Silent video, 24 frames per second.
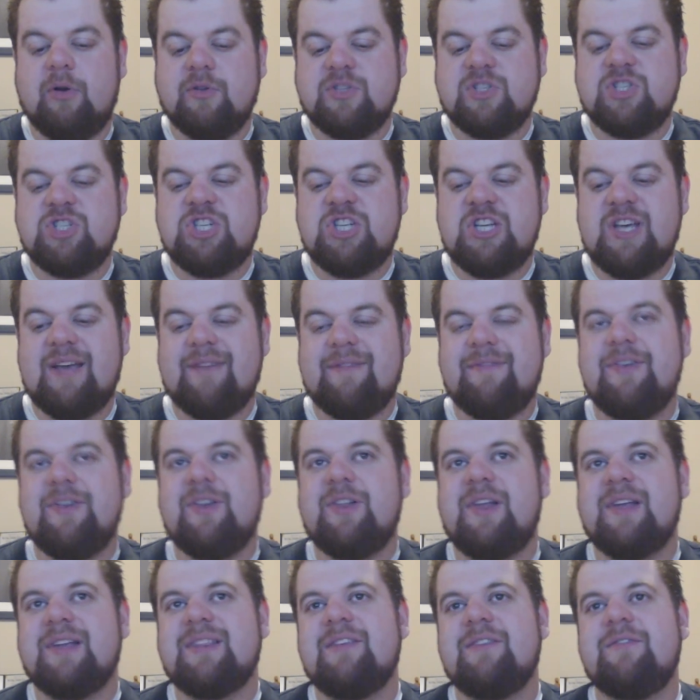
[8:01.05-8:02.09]
Pulse G. I
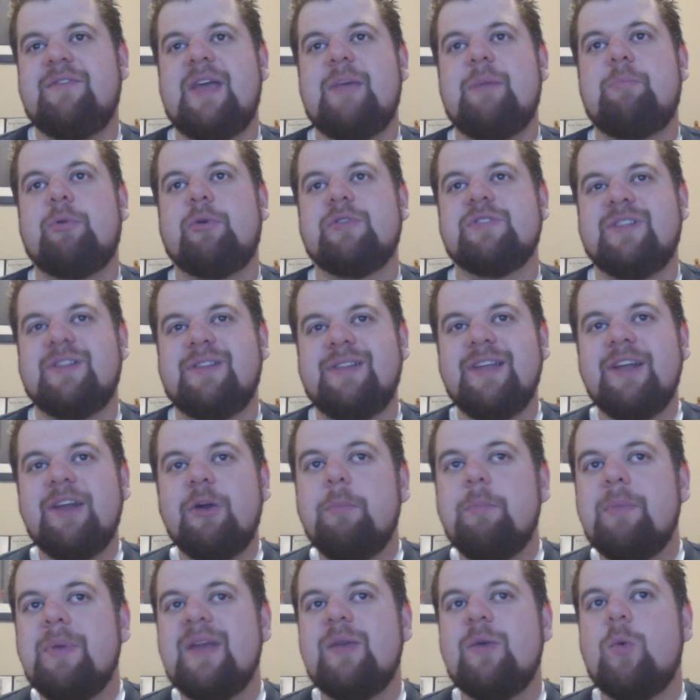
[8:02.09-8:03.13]
feel like the vapor is a
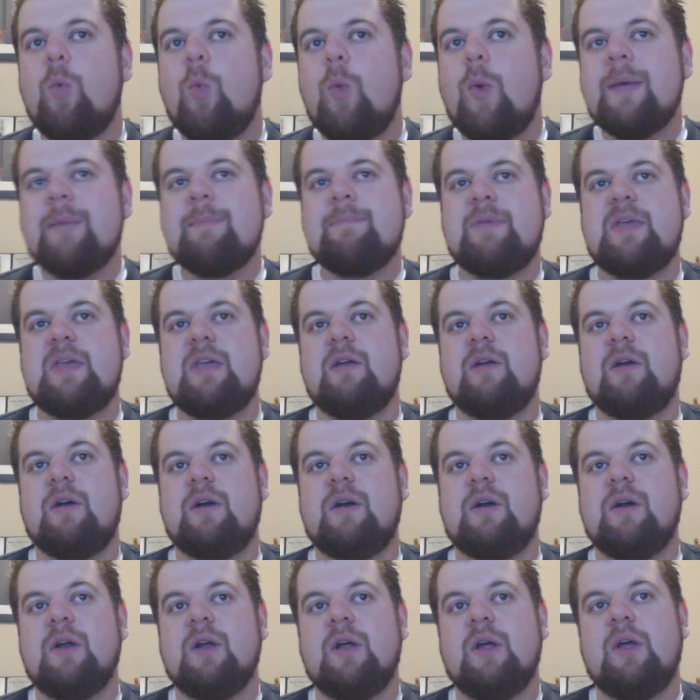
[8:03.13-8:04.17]
little bit
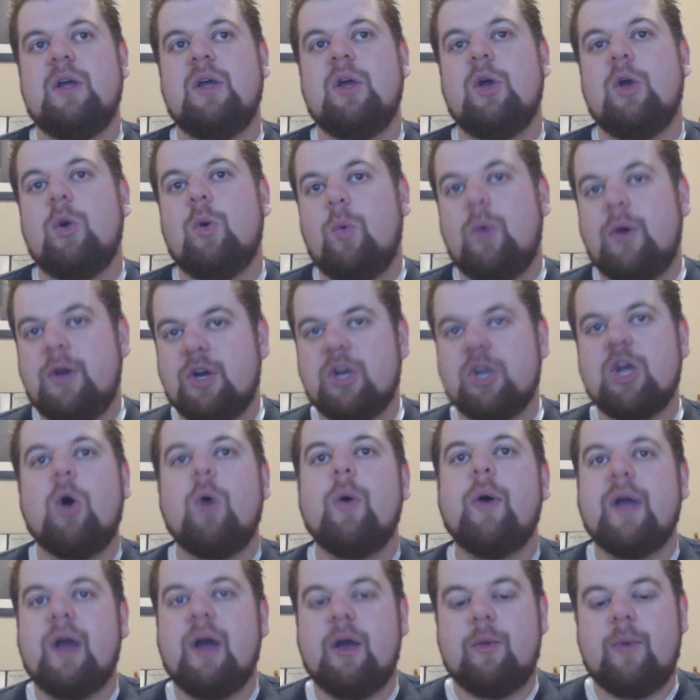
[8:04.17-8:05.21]
wimpier when you're
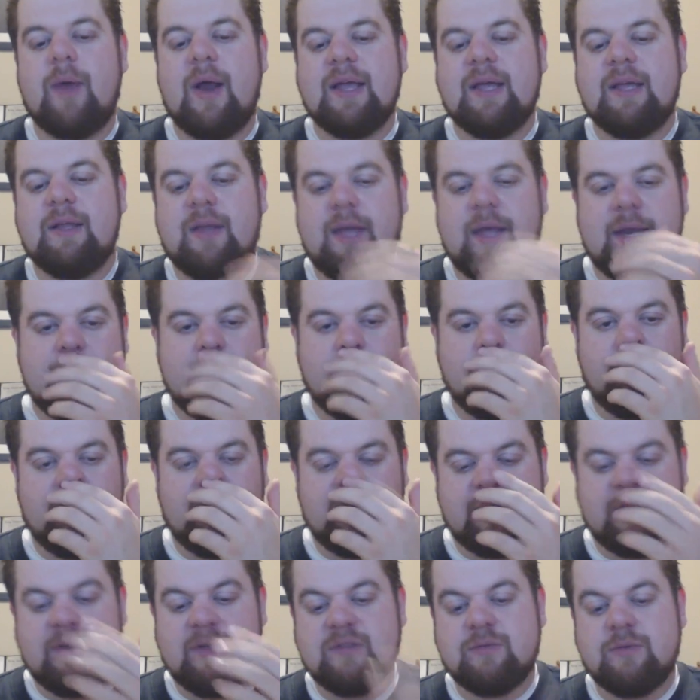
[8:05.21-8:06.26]
going unregulated
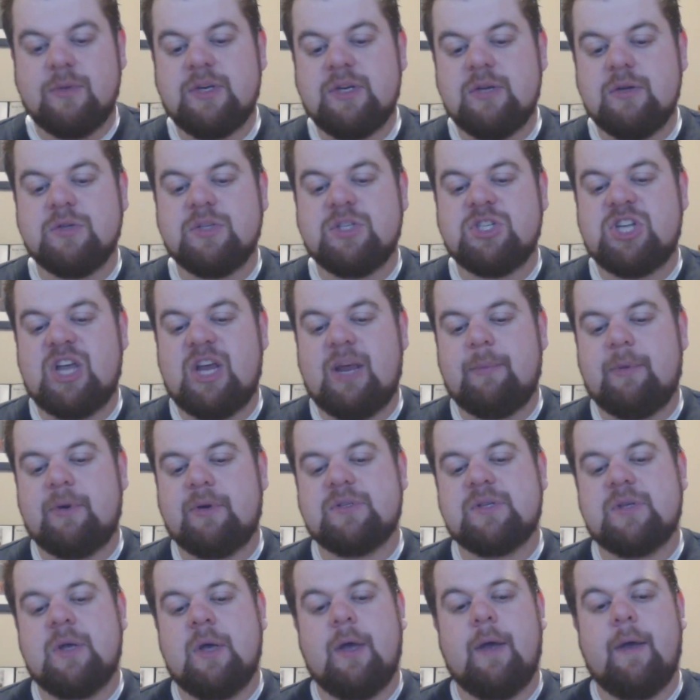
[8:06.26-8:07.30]
with these reduced
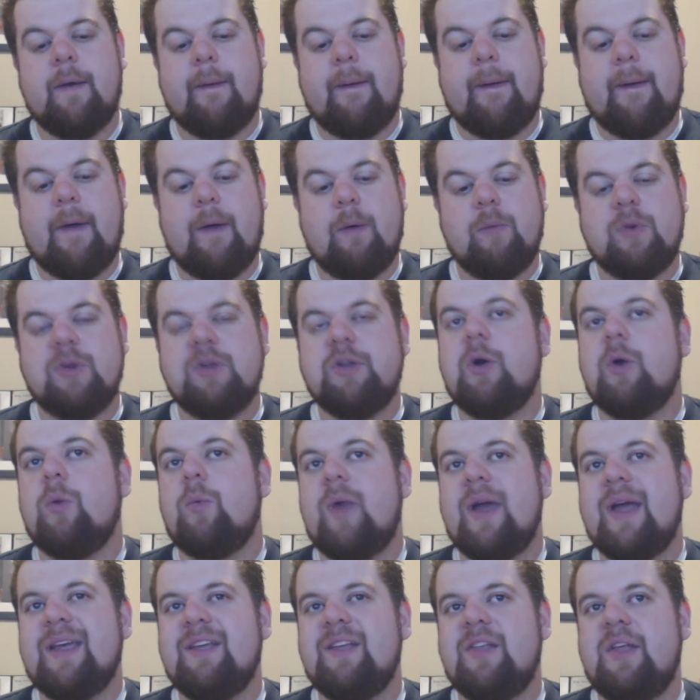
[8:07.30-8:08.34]
chambers. When you go
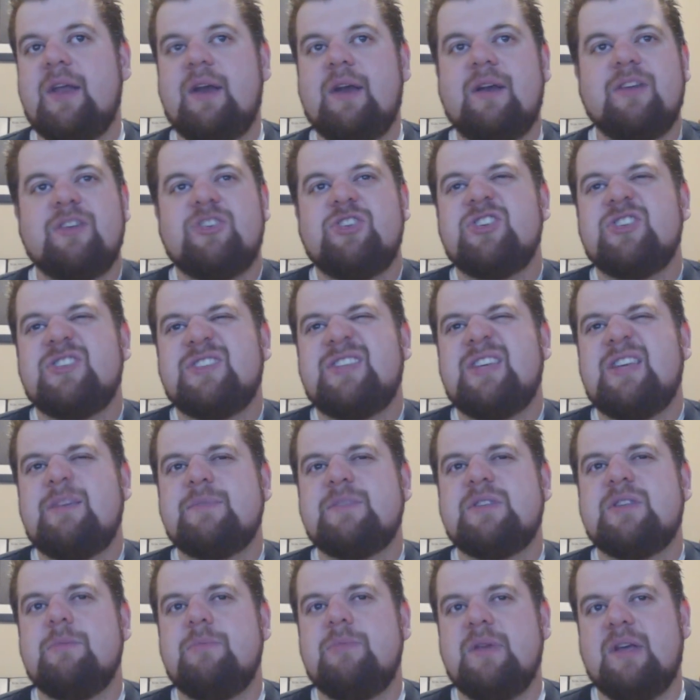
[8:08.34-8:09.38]
regulated, it just
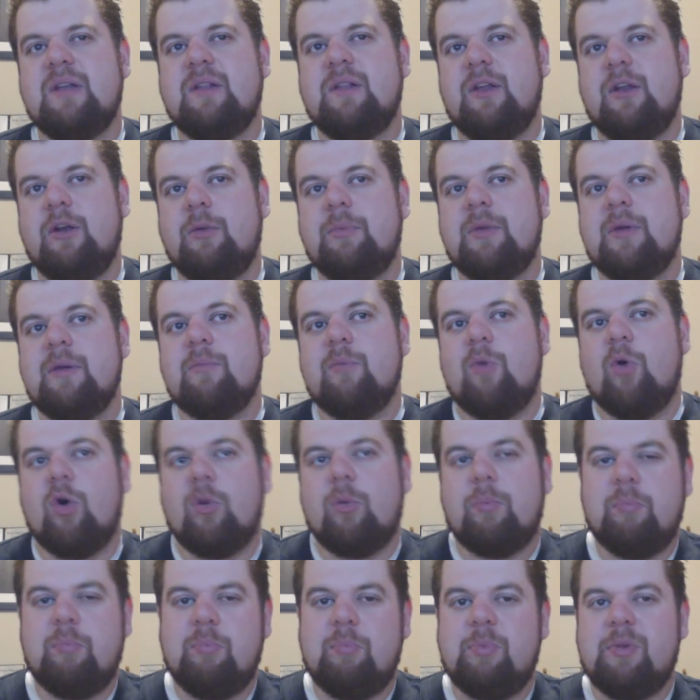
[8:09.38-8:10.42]
seems to be a little bit
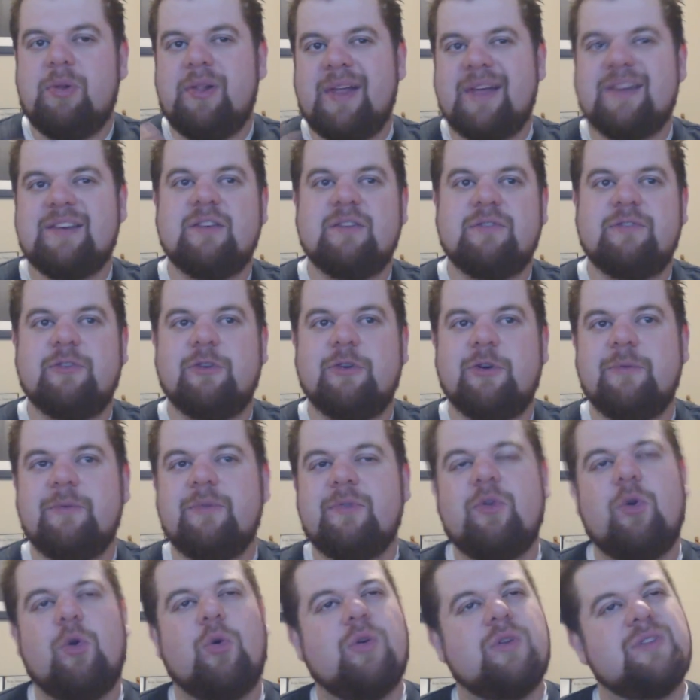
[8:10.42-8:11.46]
more plentiful.
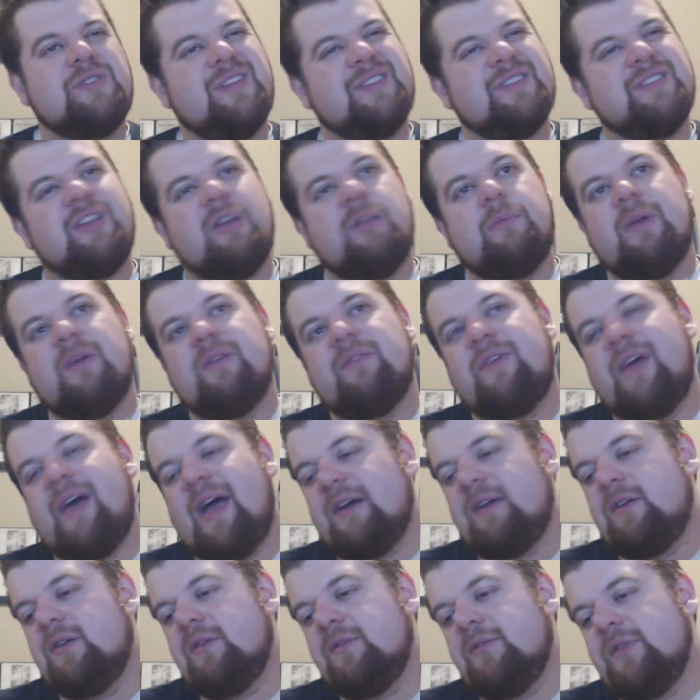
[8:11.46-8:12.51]
Of course, that's going to be a
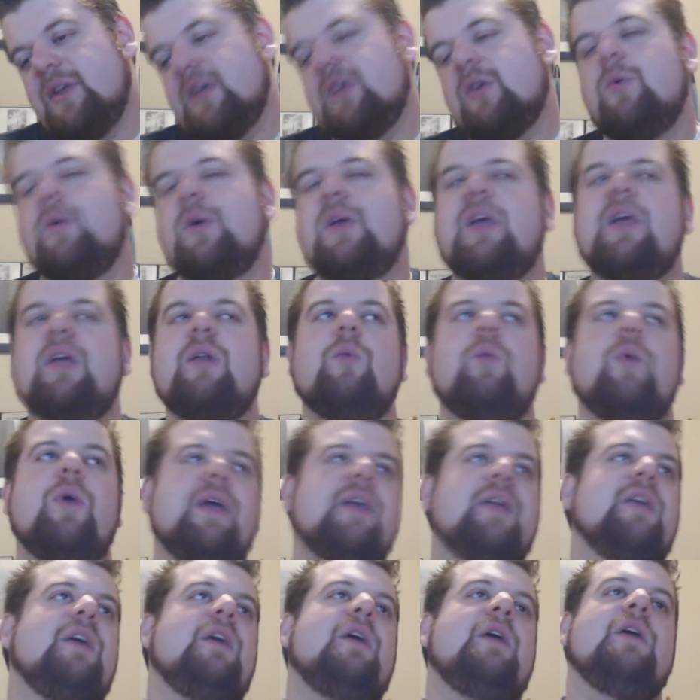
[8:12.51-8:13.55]
factor of liquid,
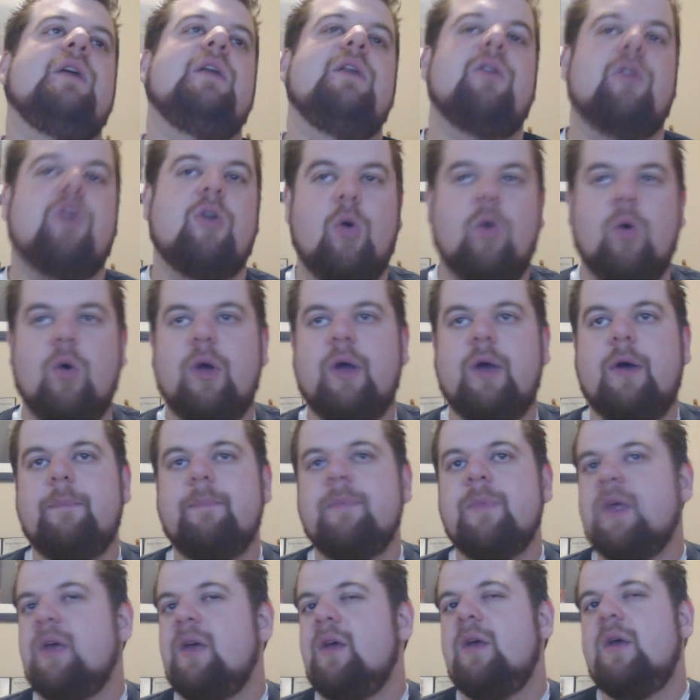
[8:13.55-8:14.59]
wicking, your
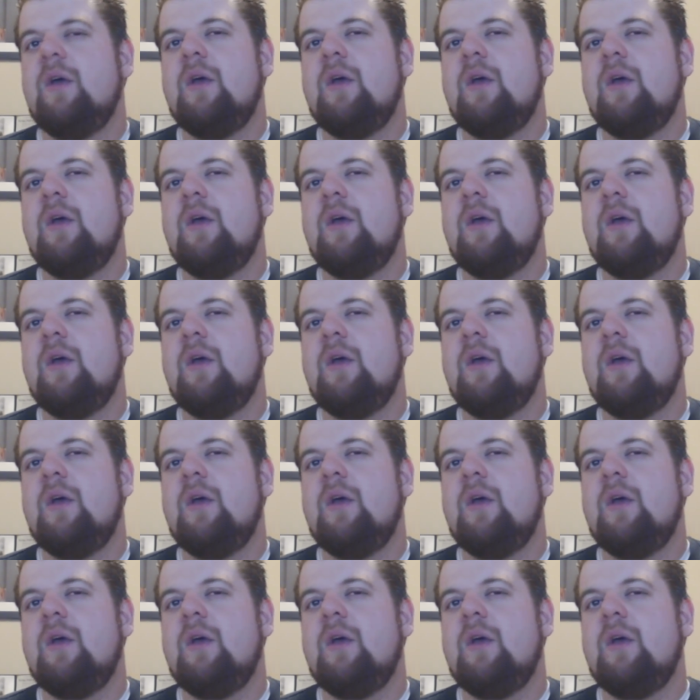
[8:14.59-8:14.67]
coil,